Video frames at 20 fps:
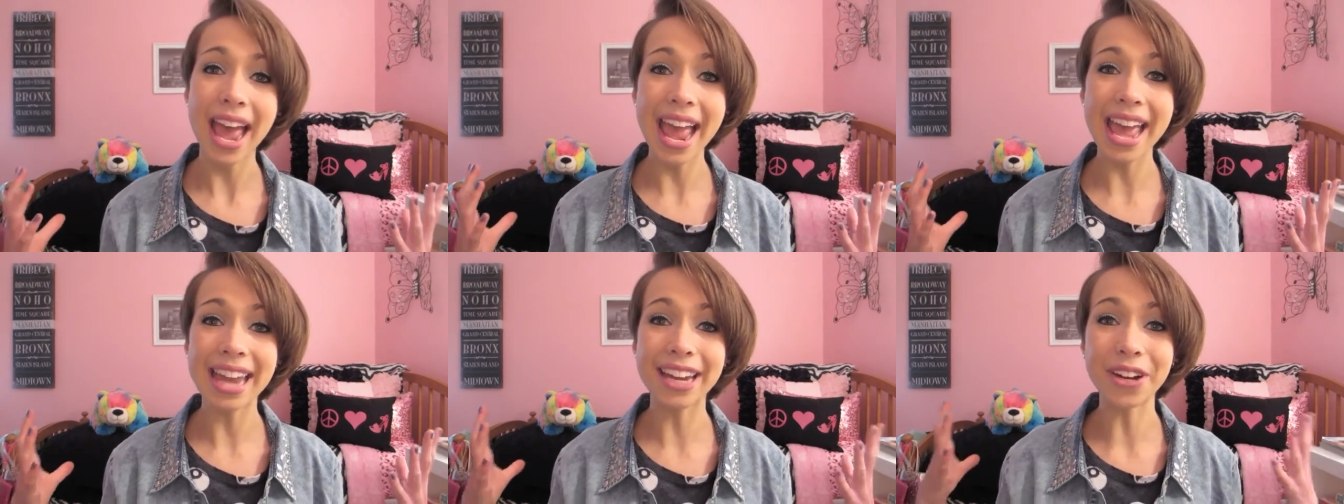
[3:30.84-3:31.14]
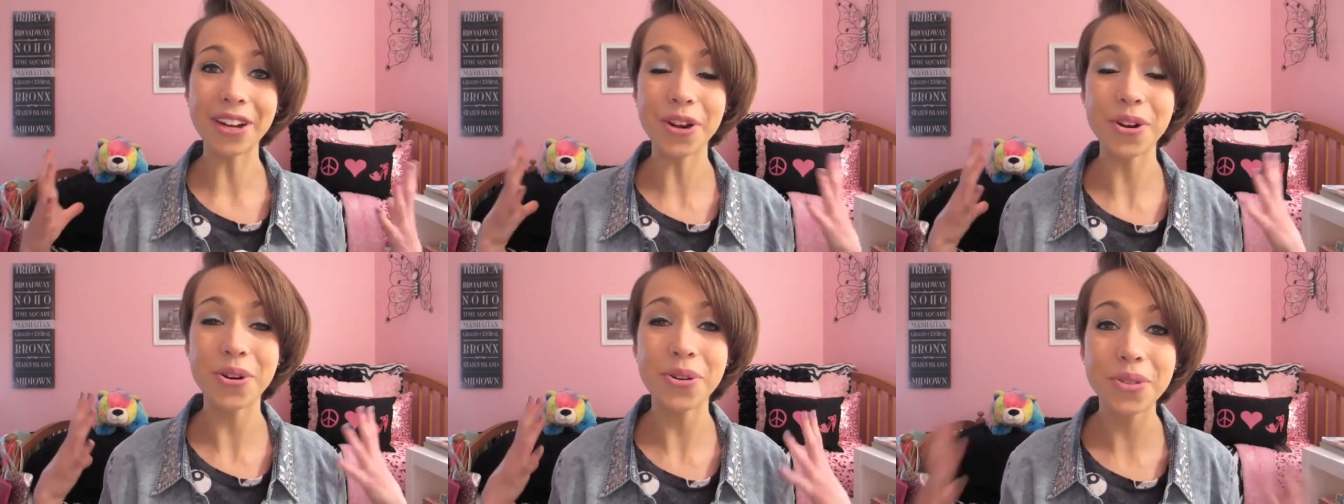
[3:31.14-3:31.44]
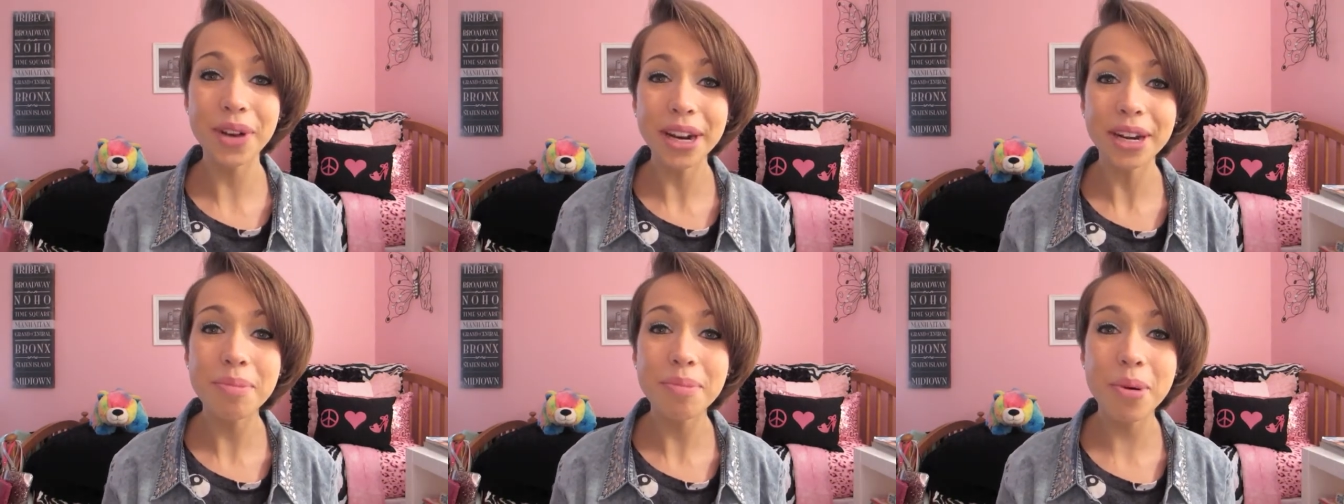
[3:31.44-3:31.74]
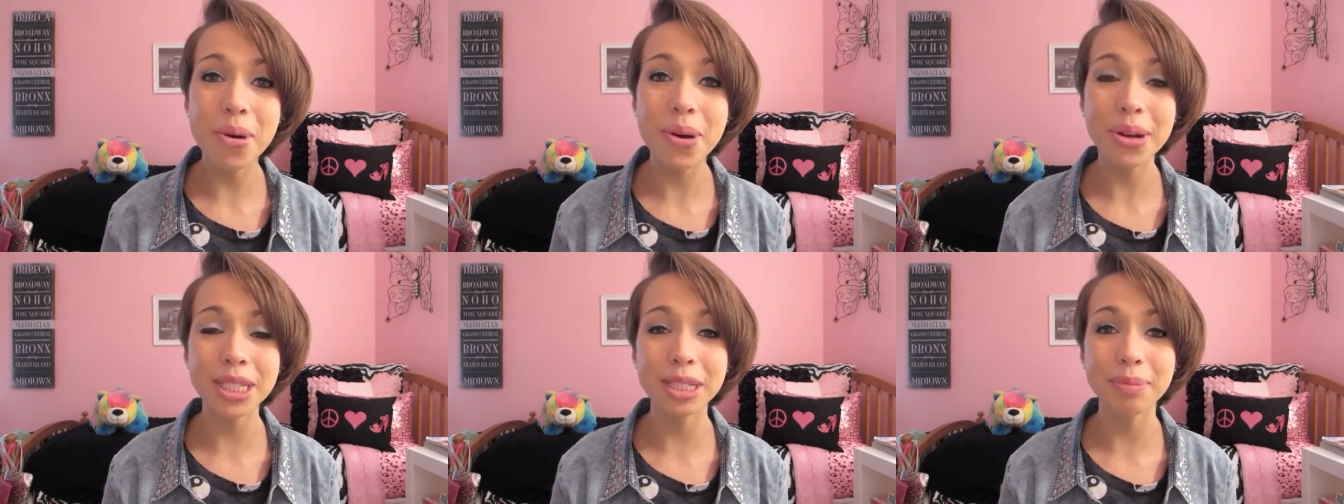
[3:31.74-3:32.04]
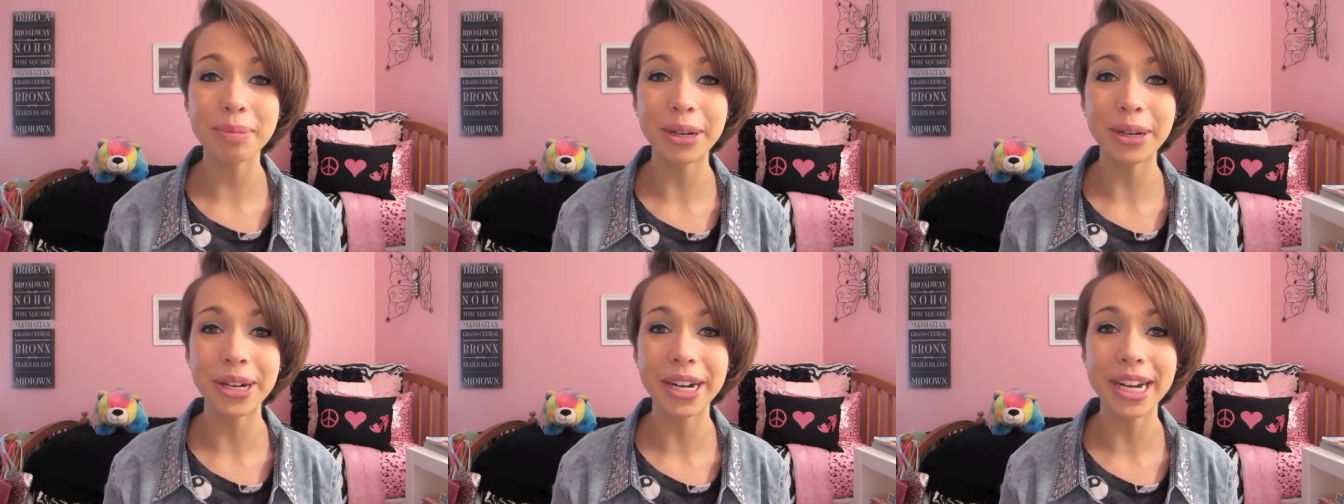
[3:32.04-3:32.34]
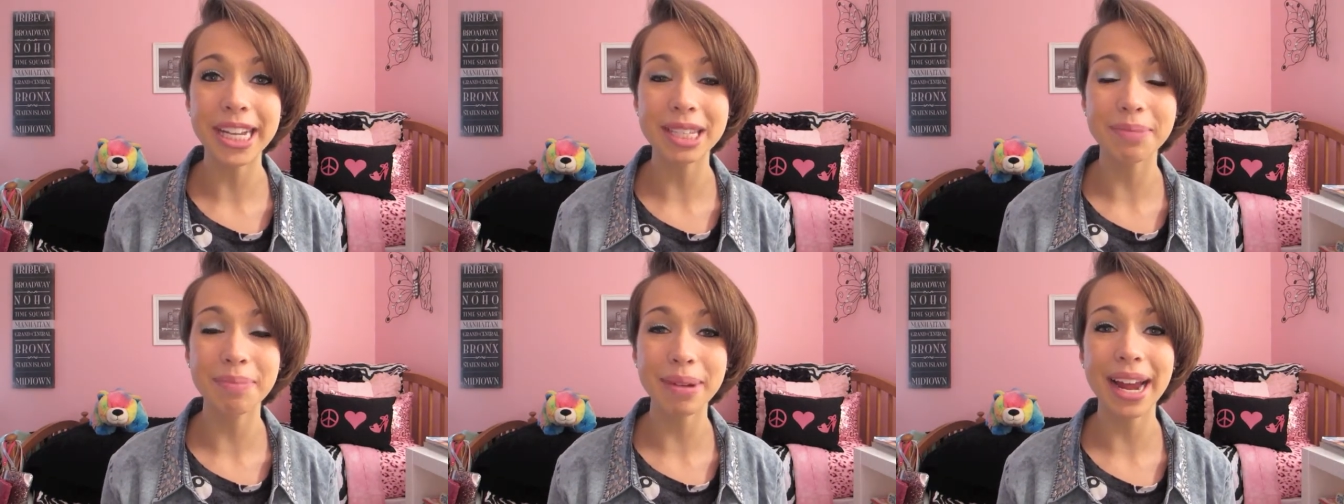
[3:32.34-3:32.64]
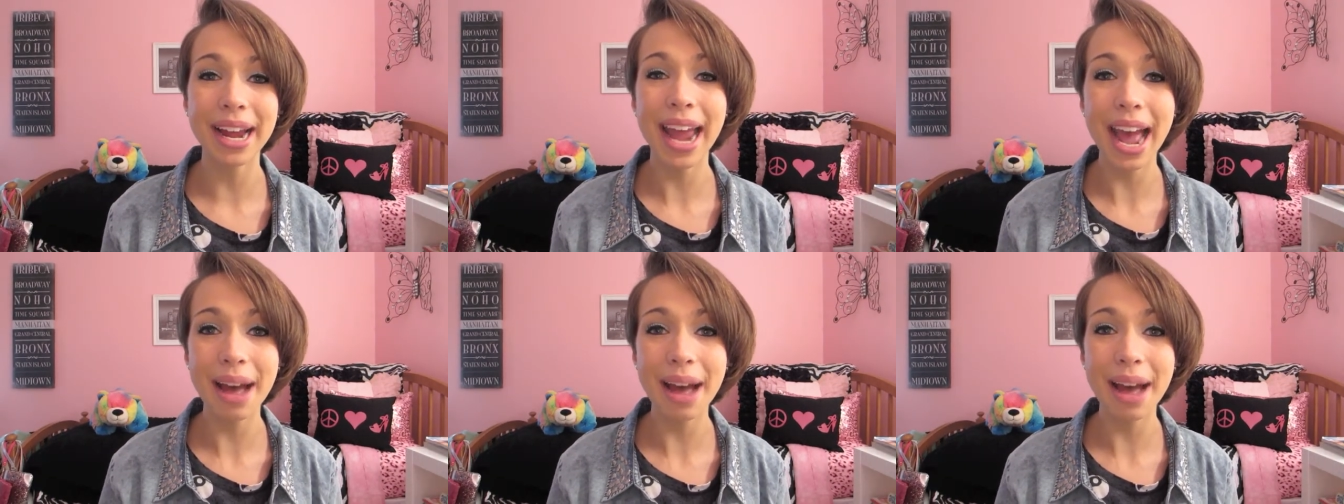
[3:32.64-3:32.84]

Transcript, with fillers: an incredible experience, but I